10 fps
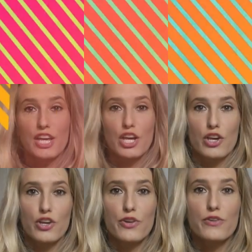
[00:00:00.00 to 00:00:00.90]
Right,
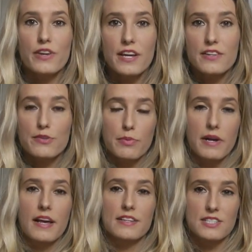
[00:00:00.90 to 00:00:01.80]
you need to
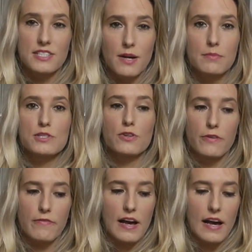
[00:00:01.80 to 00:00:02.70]
bring some sort
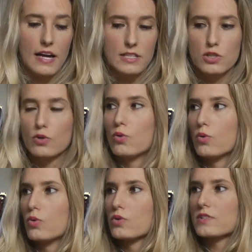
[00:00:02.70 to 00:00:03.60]
of hat
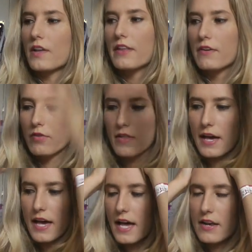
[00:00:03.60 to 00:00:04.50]
or something for the
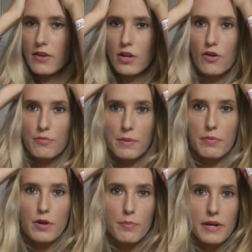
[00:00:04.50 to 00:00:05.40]
head. A lot of
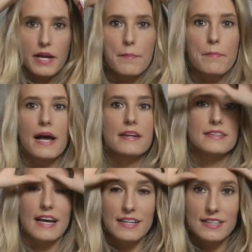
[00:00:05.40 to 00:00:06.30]
people are bringing
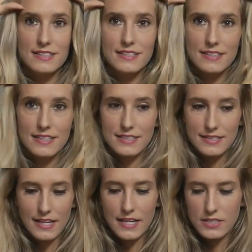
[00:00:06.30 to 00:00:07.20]
bandanas these
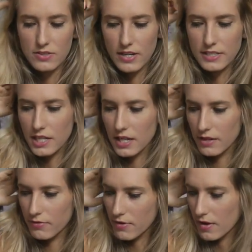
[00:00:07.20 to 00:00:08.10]
days because that's kind
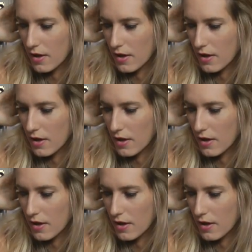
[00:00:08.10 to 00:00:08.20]
of